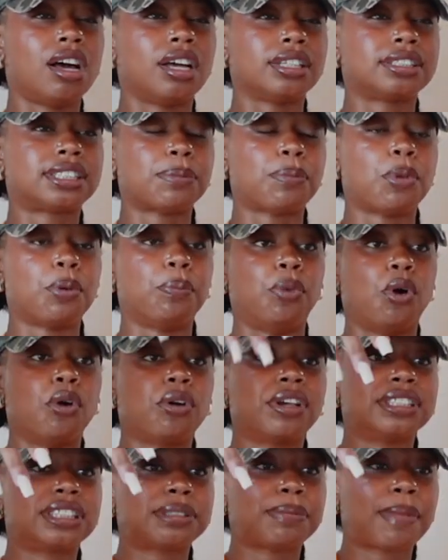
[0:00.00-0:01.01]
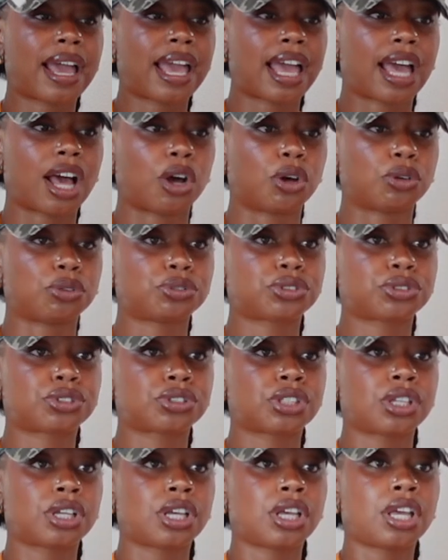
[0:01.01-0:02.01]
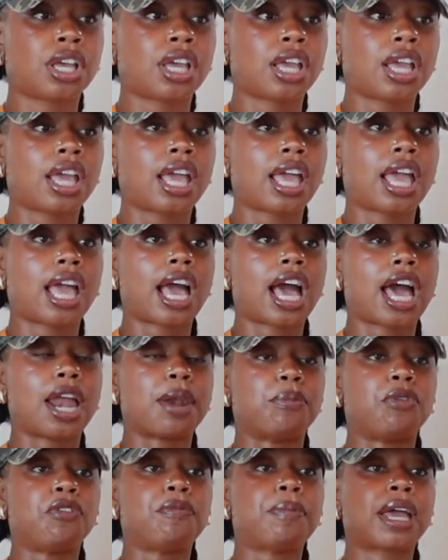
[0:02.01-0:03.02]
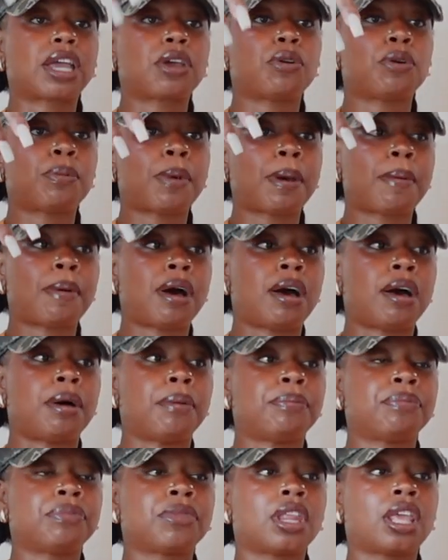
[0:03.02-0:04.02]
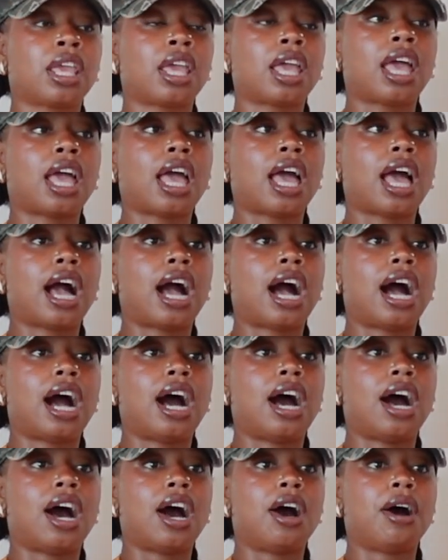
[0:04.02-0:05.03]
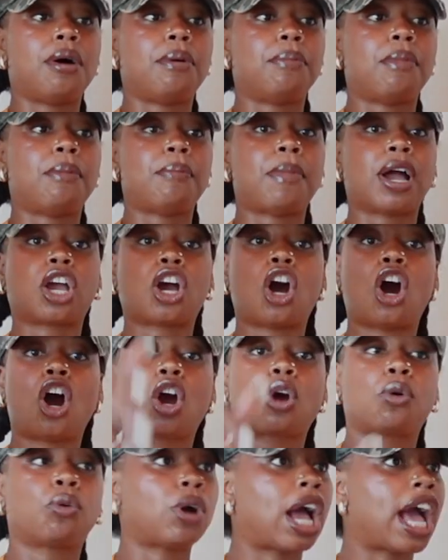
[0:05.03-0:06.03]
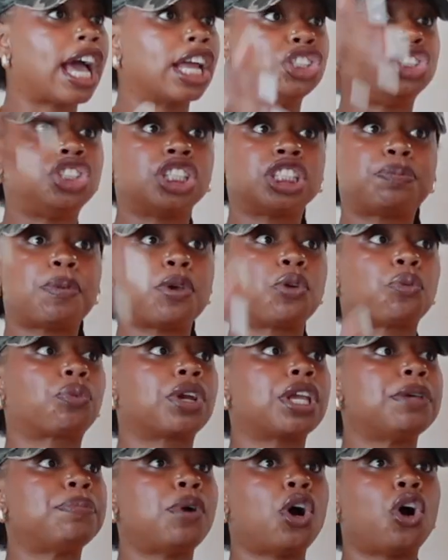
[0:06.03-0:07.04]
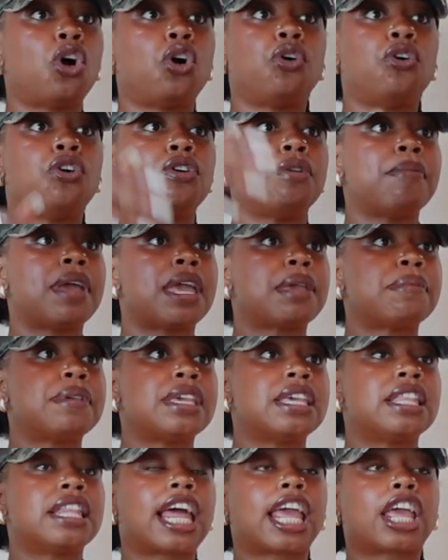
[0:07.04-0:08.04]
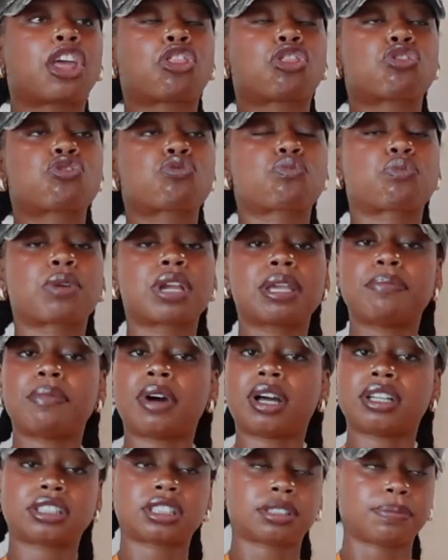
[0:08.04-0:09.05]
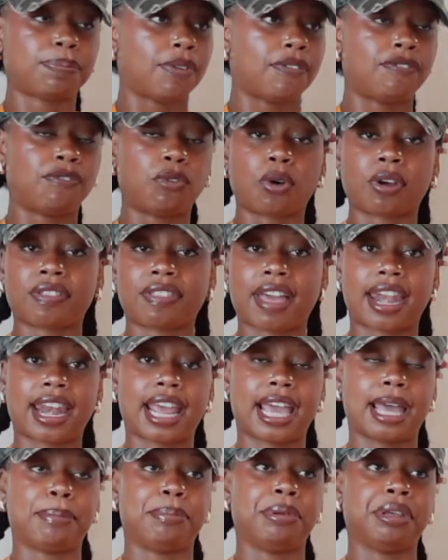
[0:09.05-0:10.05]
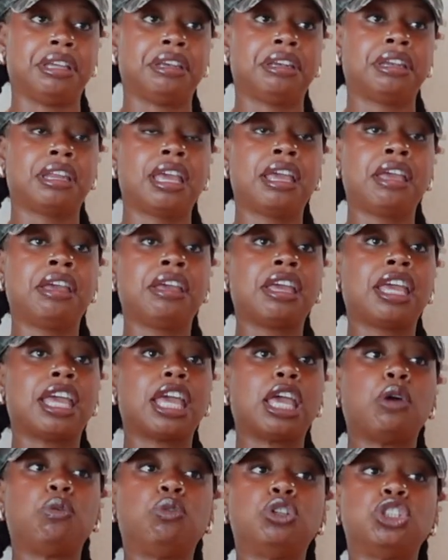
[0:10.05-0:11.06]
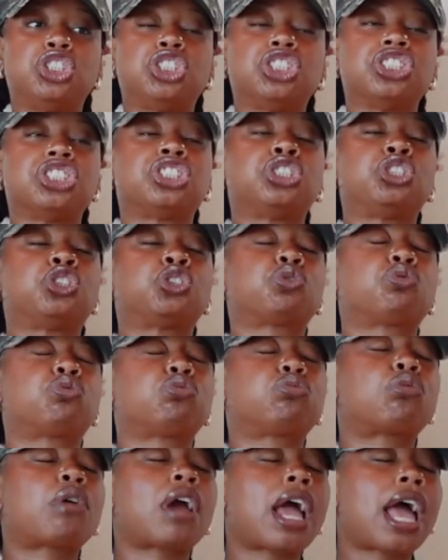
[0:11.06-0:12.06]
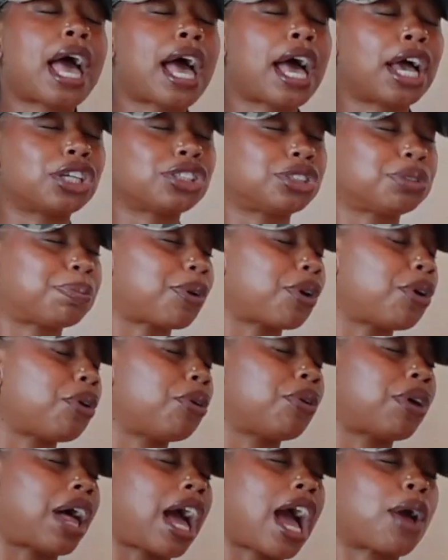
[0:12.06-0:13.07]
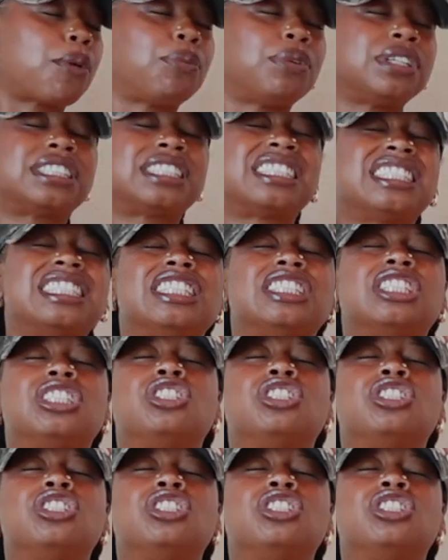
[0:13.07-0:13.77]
someone broke into my house. I had to move back in with my mom. My car had just been repoed maybe like 3 months before that happened. It was just trash, bro. I was